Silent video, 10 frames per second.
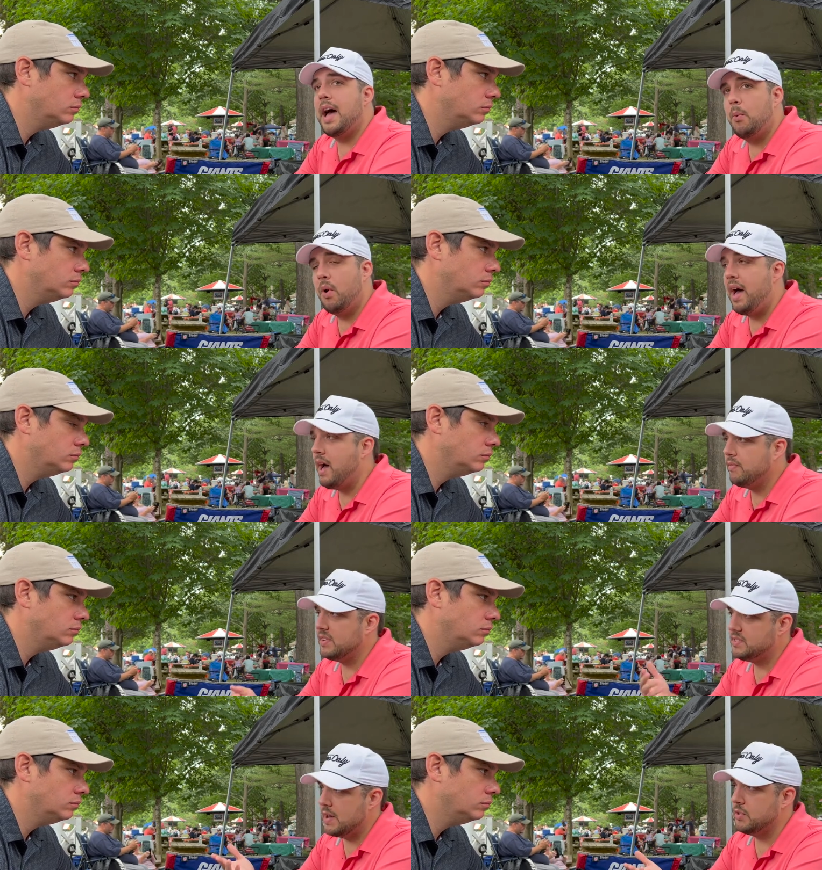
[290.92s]
Speaker 1: I will have
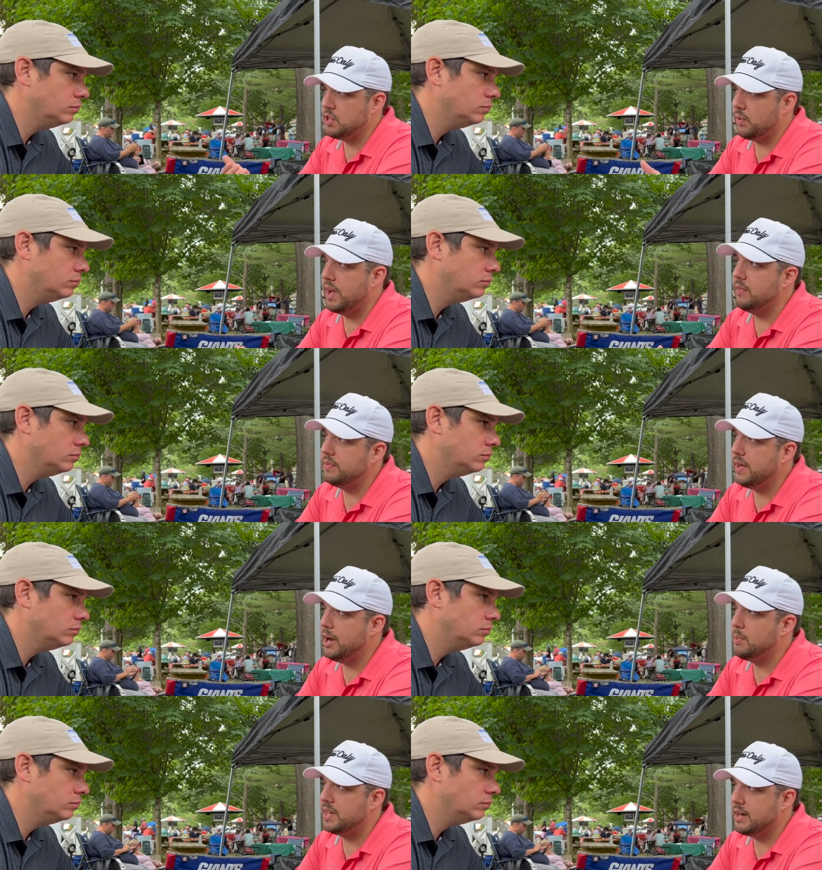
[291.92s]
a safer to creative
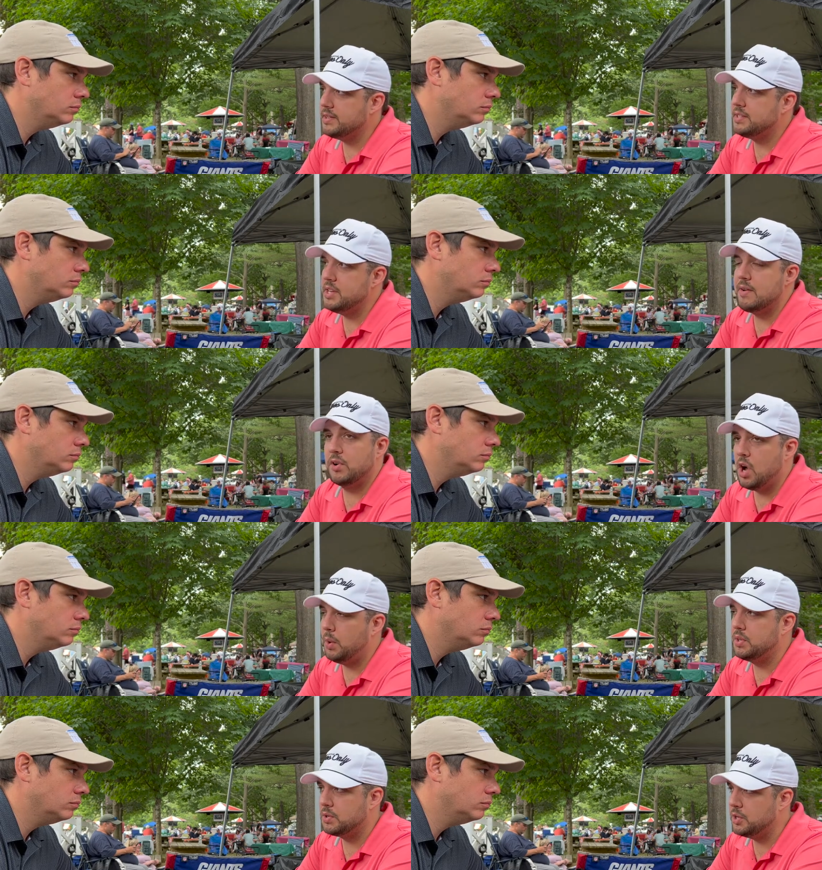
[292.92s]
flair because you never know
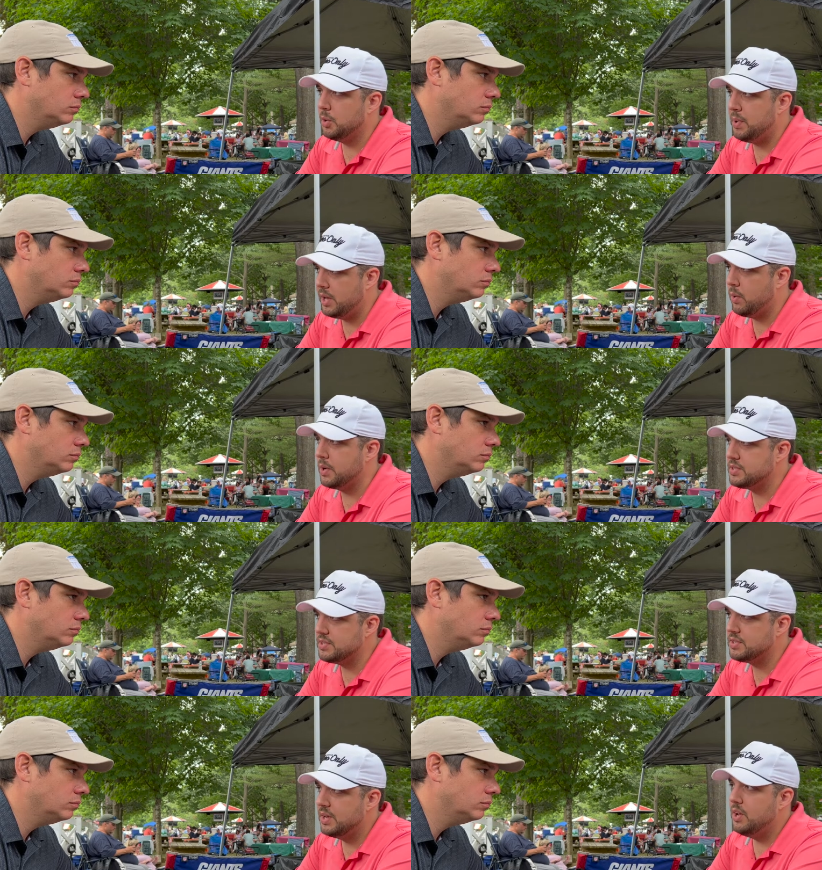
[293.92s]
what those European
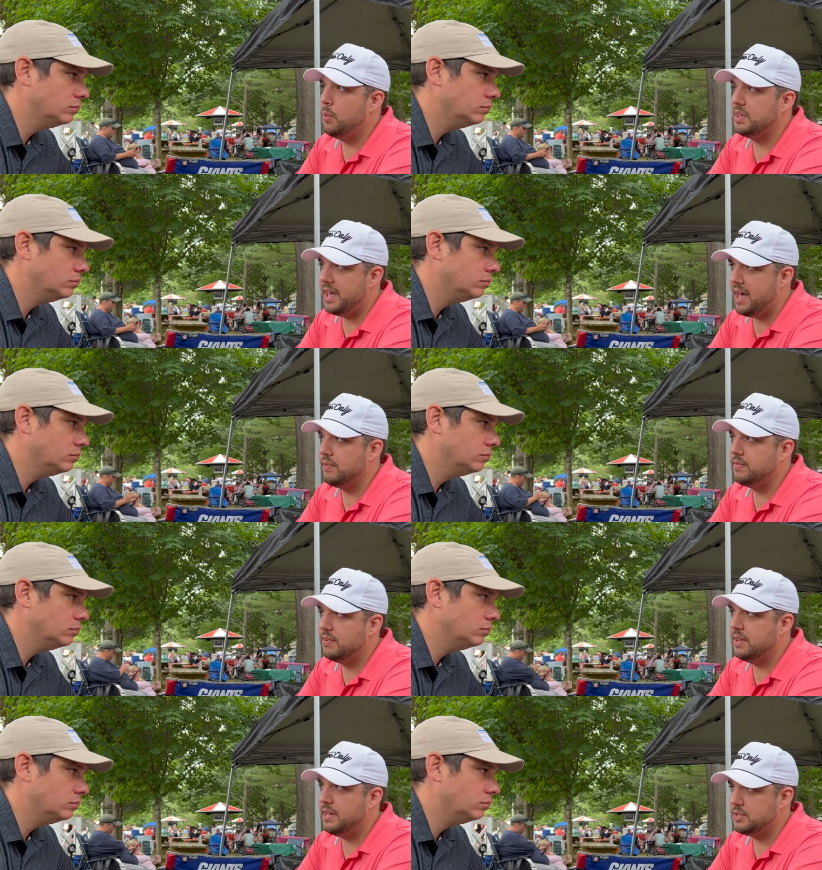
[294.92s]
horses what they have
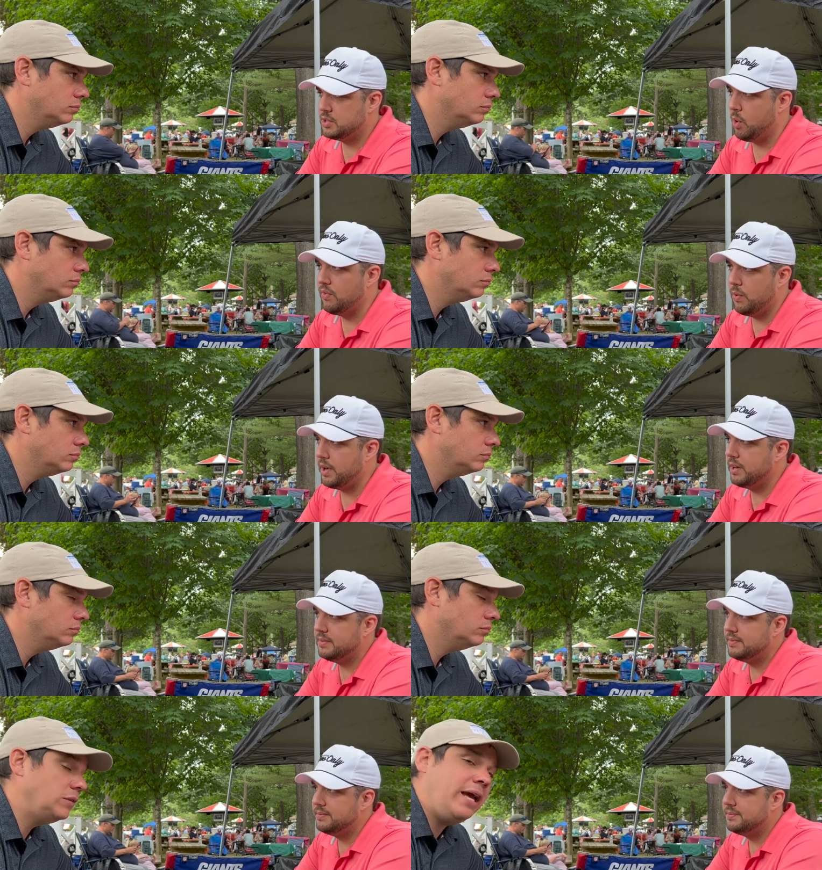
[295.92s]
in store for
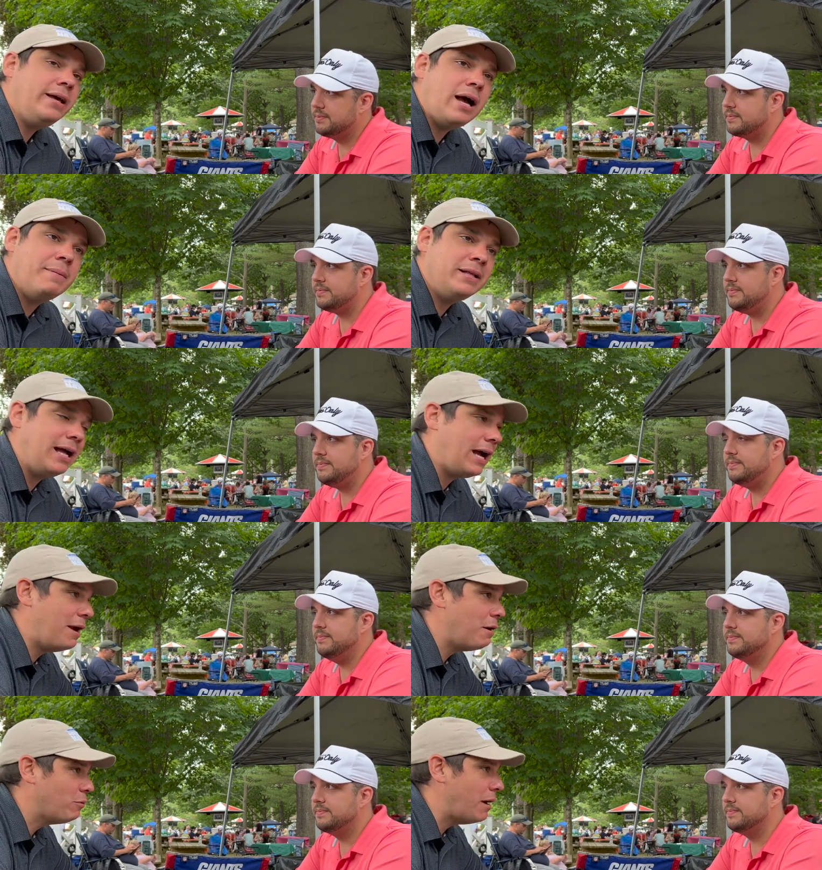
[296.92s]
you.
Speaker 2: Yeah, I mean,
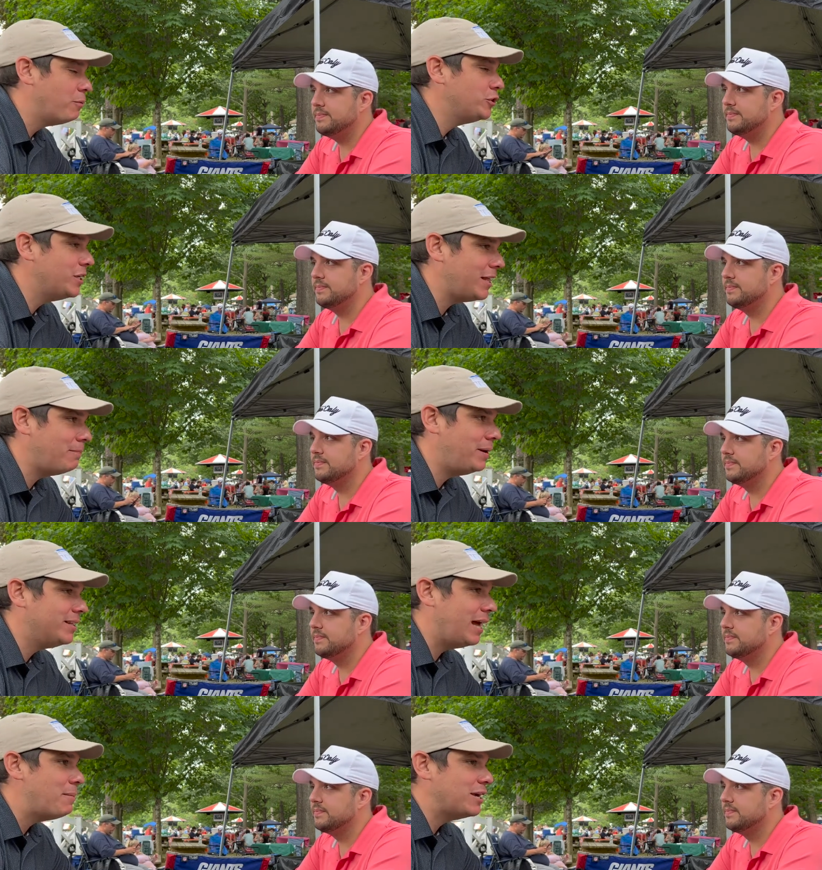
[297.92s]
I, I appreciate that
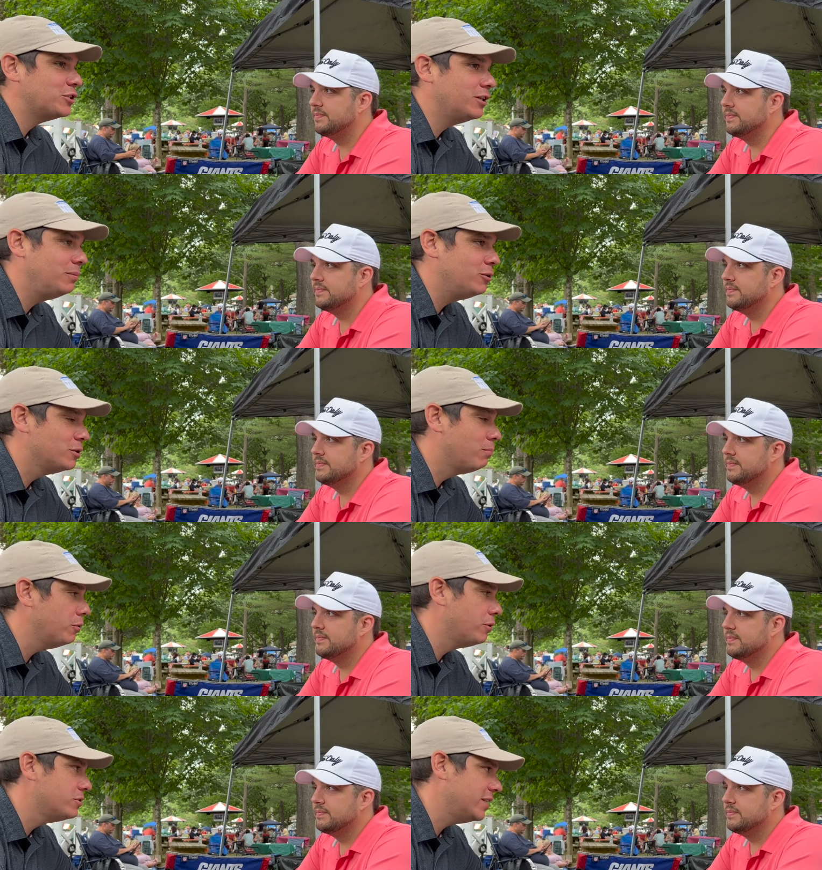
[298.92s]
opinion. I'm actually going to be using
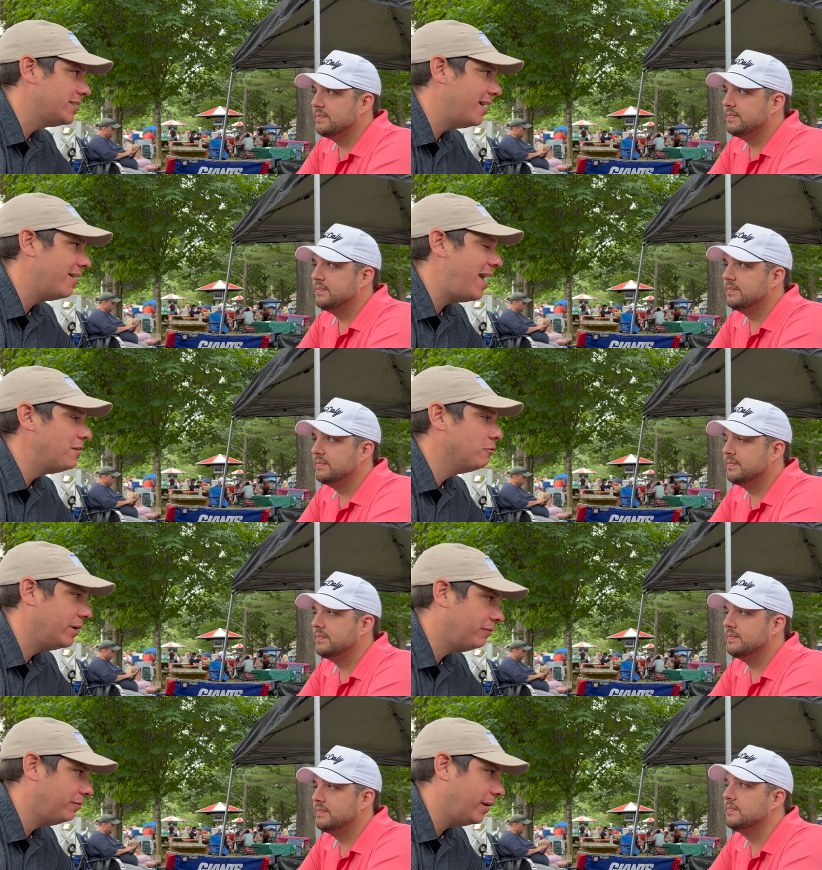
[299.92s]
both those in Italia and
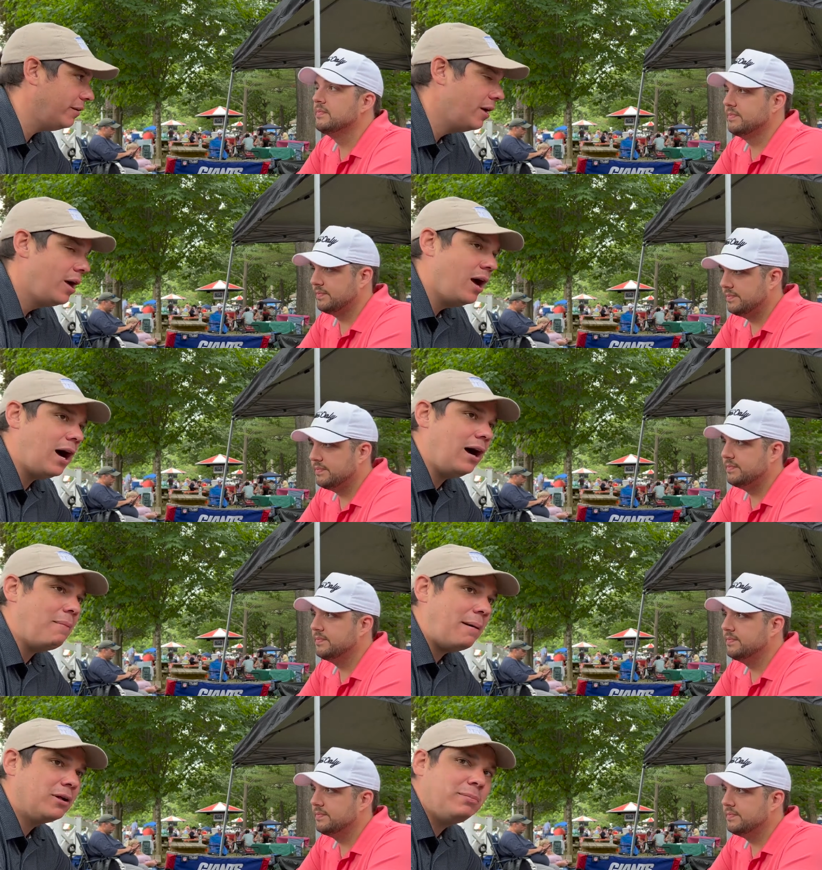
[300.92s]
creative flair.
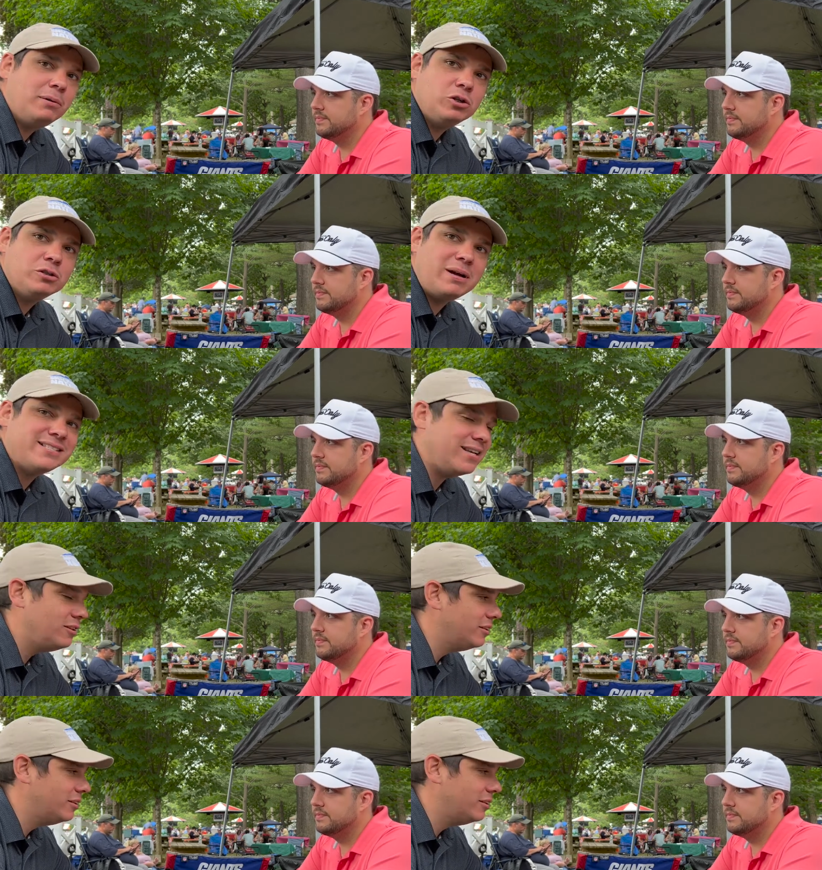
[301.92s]
Um, I'm going to be using my single